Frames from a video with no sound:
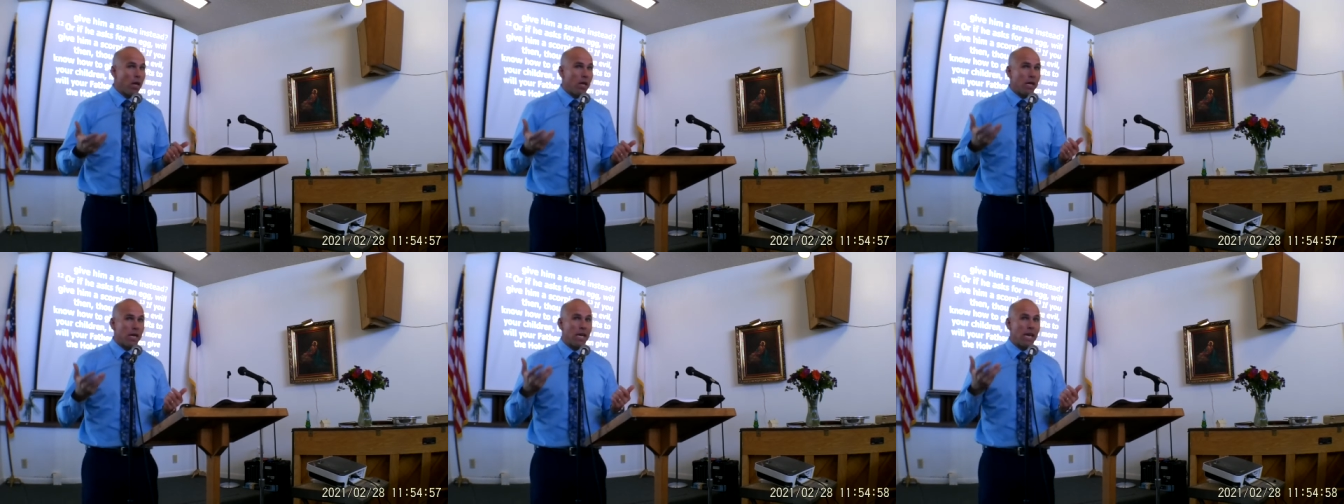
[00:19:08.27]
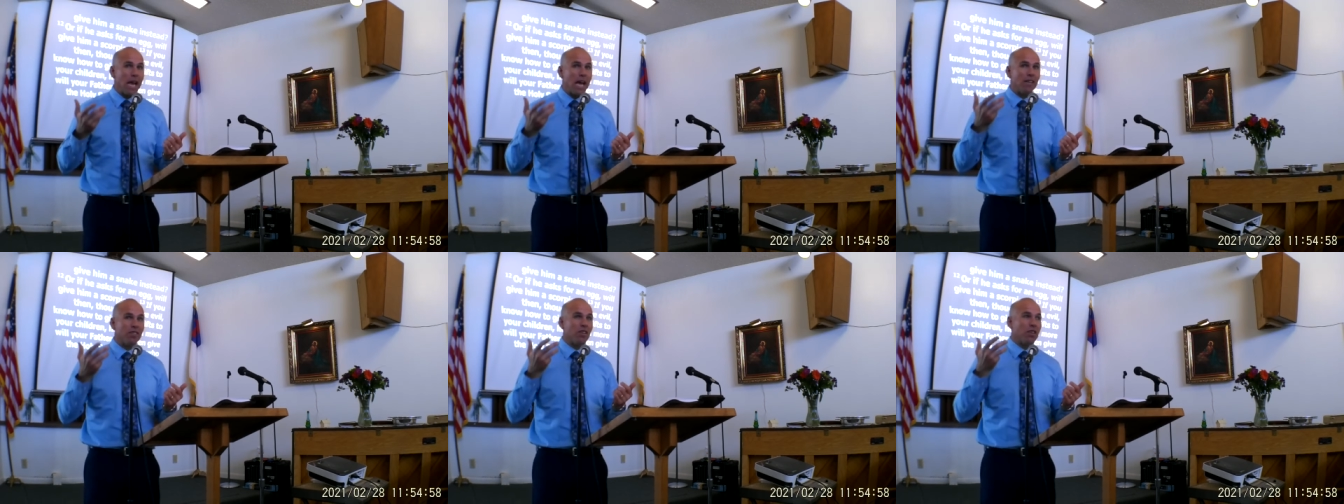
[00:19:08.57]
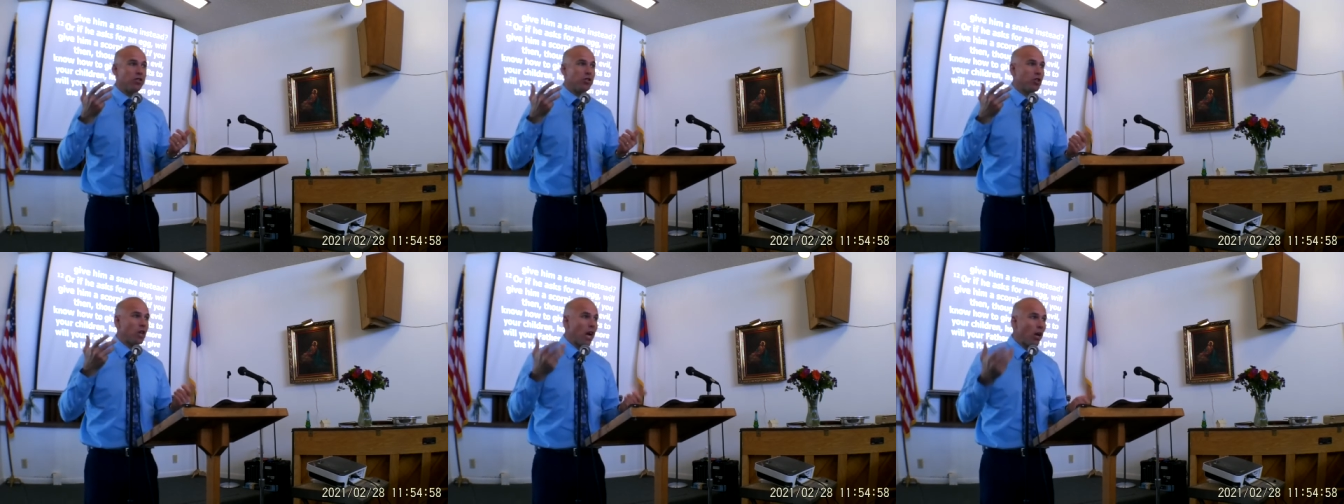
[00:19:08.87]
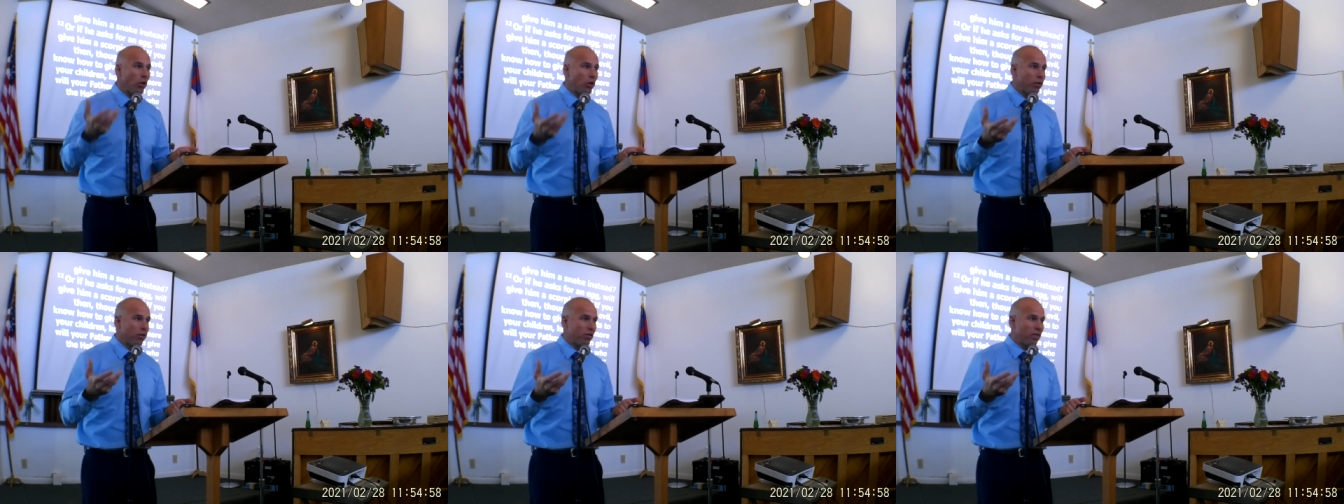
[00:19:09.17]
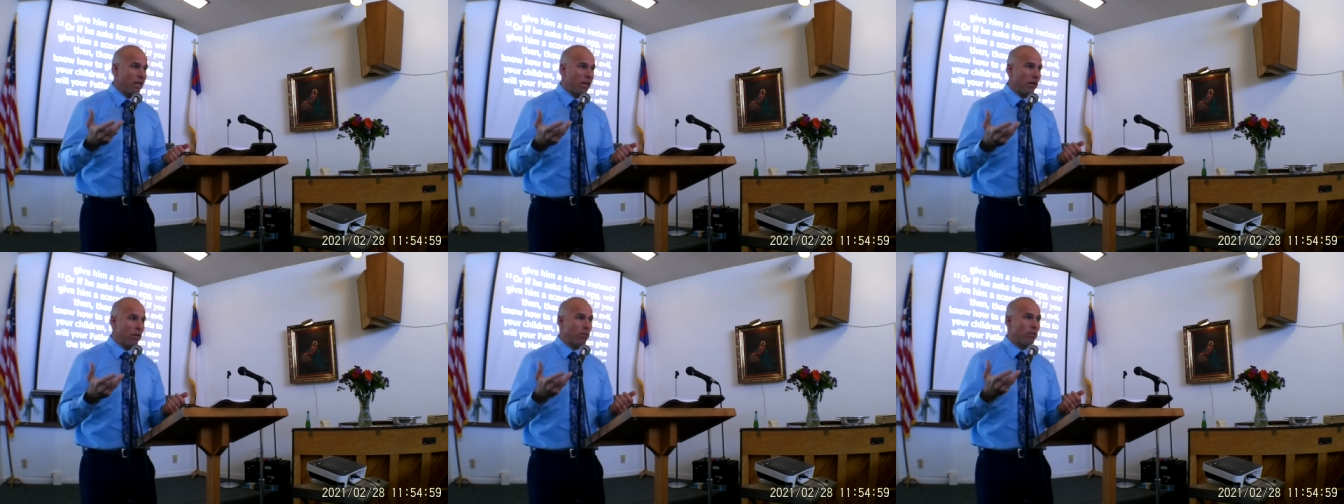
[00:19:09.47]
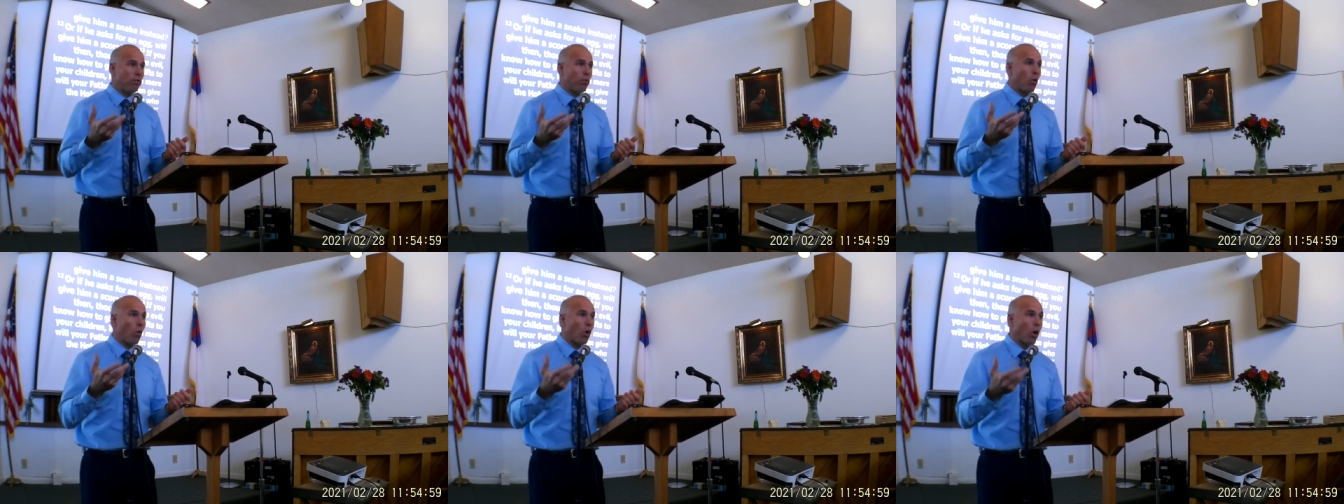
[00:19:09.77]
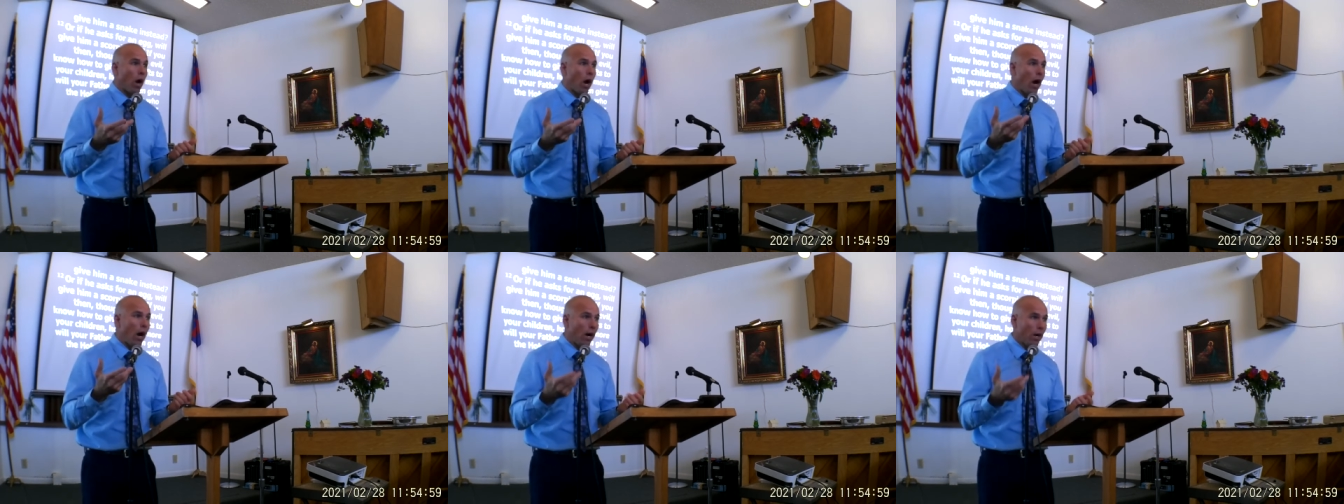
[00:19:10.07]
He has a jealousy for
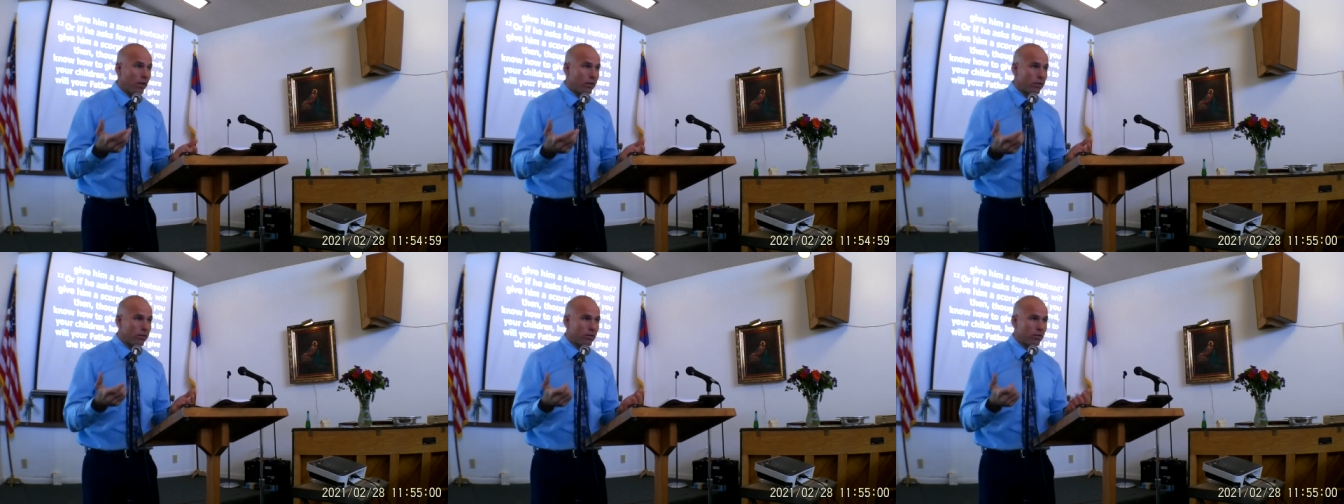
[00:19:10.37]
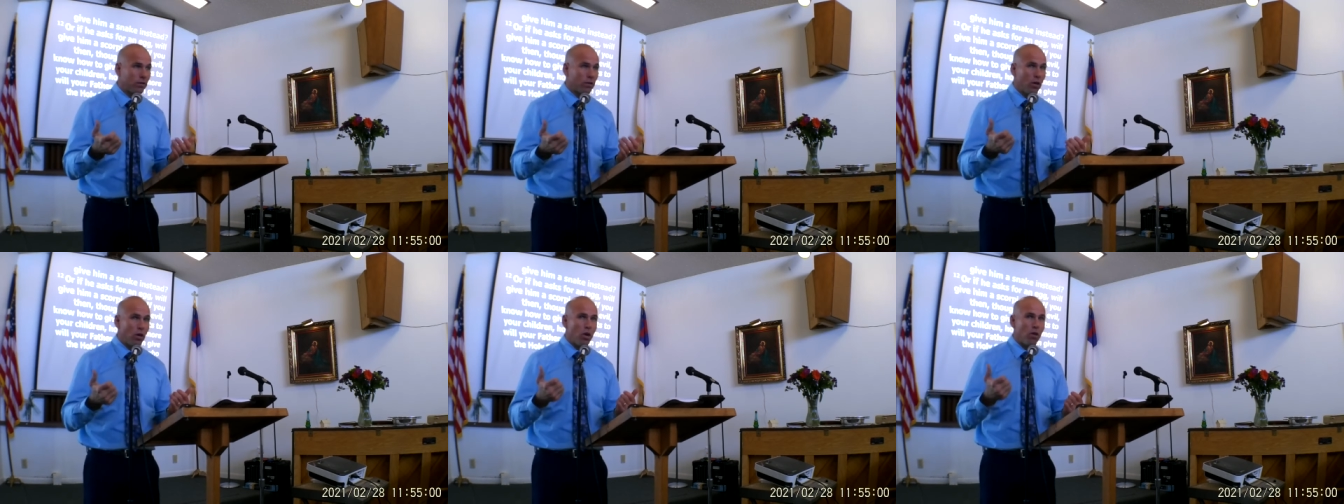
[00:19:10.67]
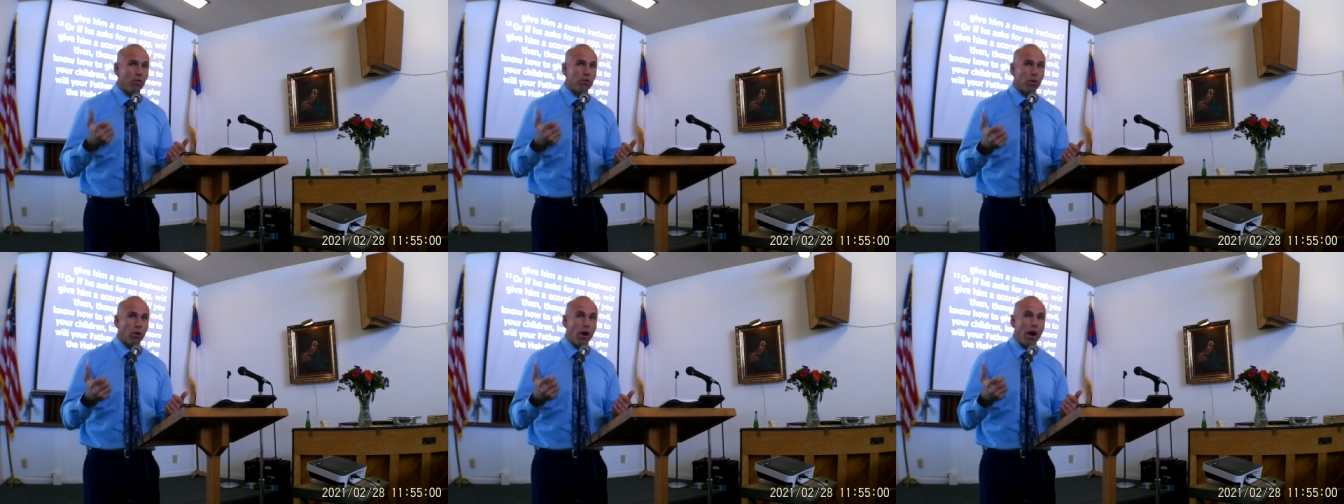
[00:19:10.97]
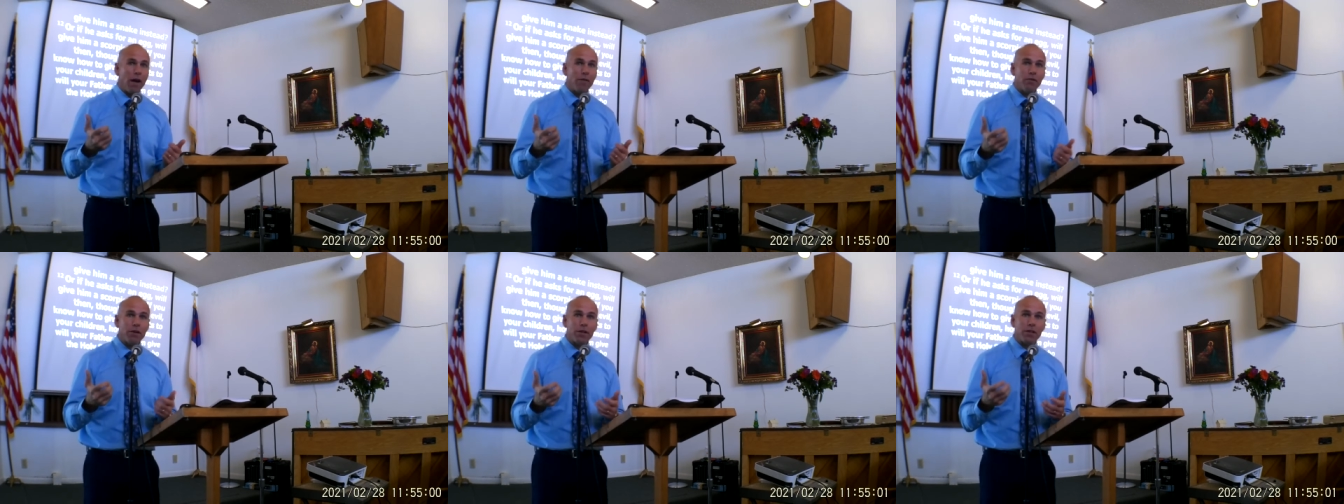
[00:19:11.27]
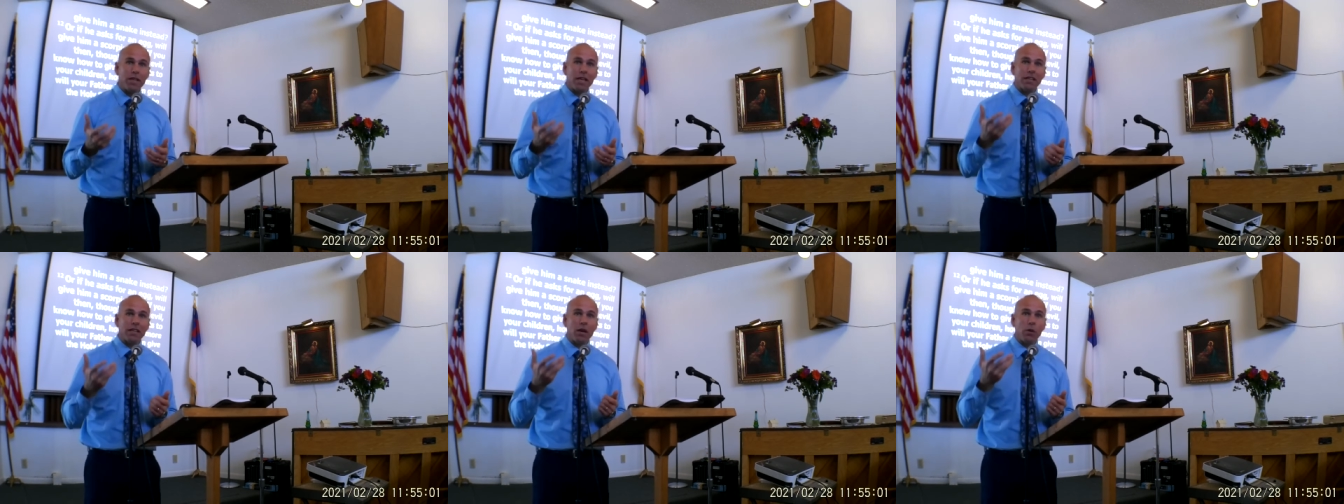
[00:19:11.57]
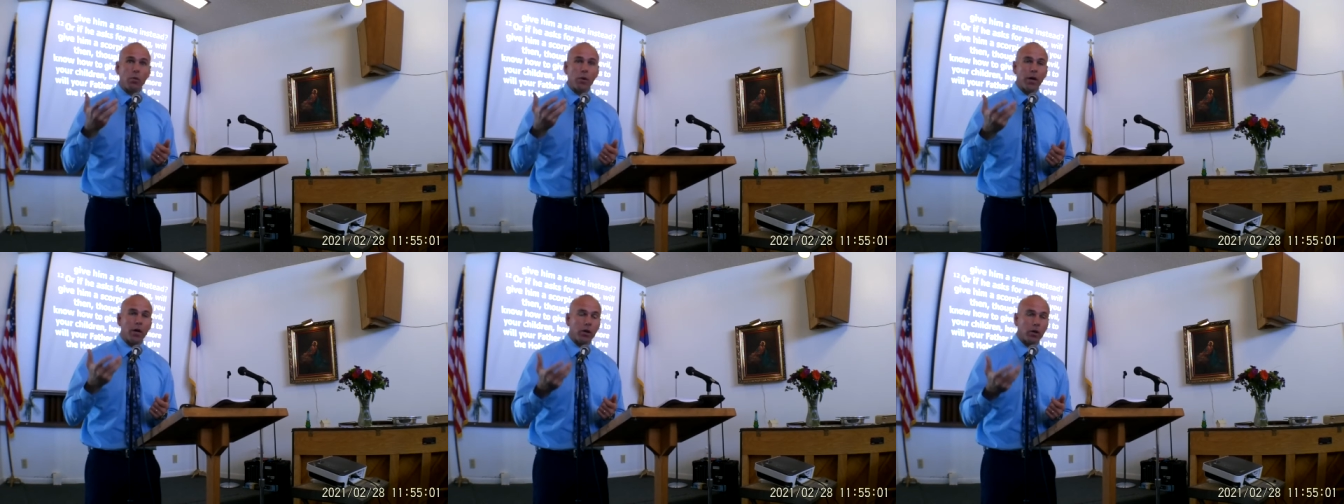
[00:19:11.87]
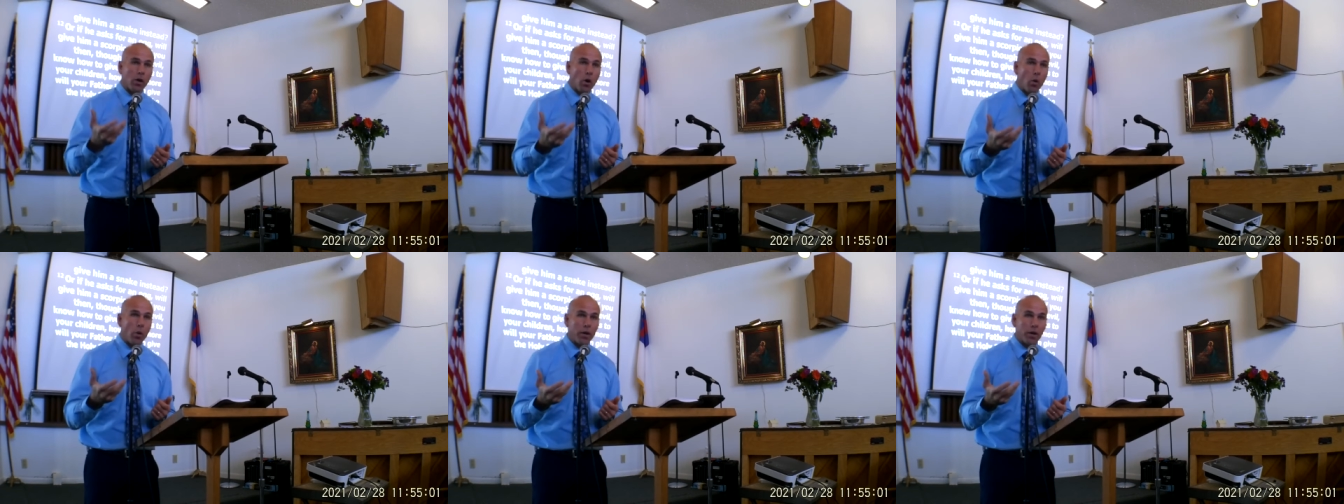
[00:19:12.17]
us, for everything that we are
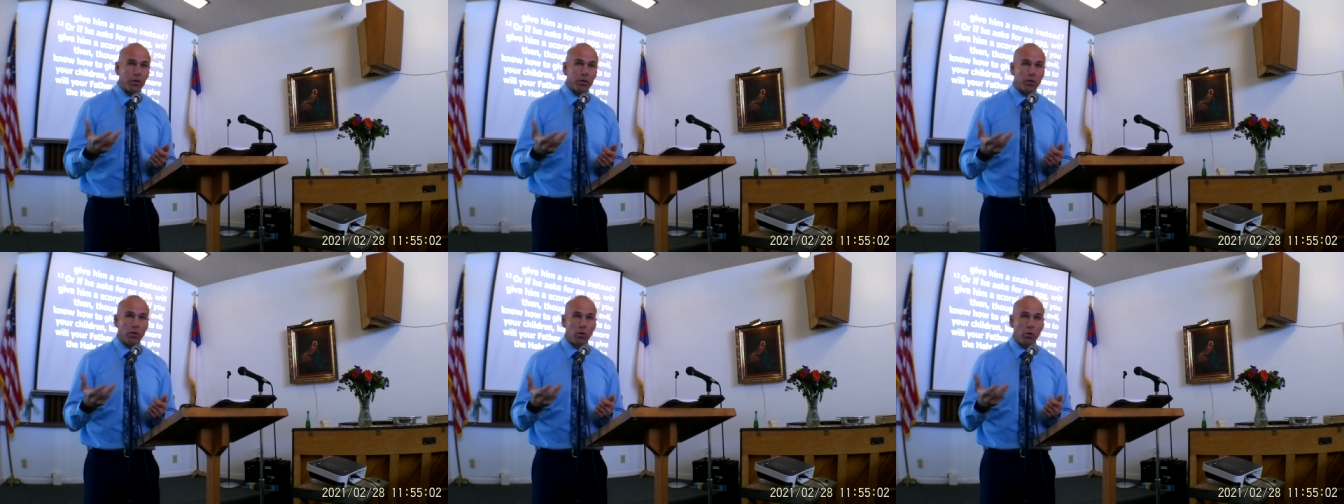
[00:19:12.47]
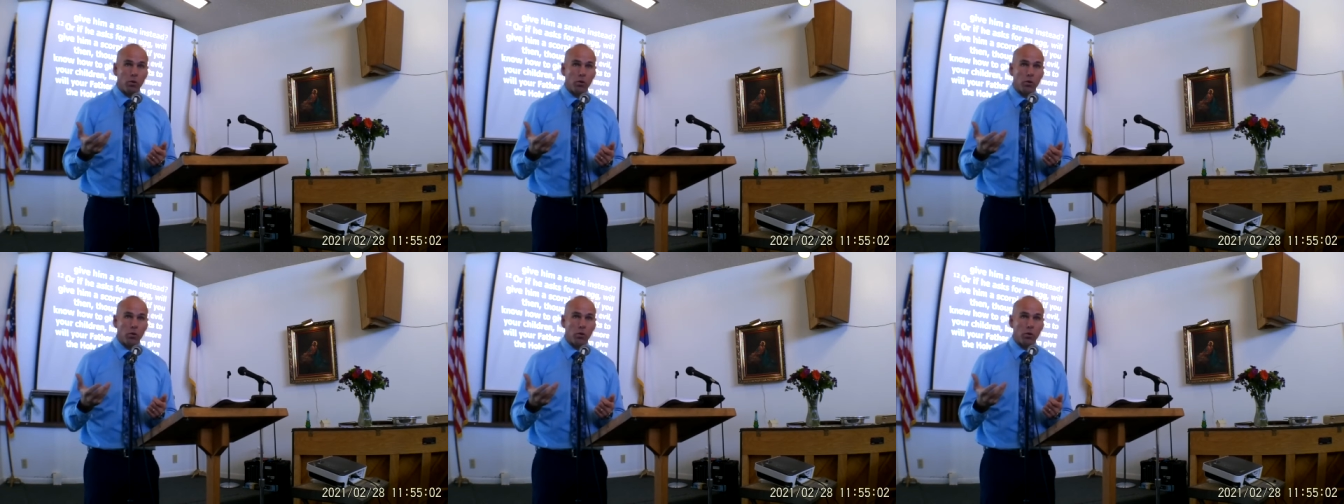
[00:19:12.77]
going through.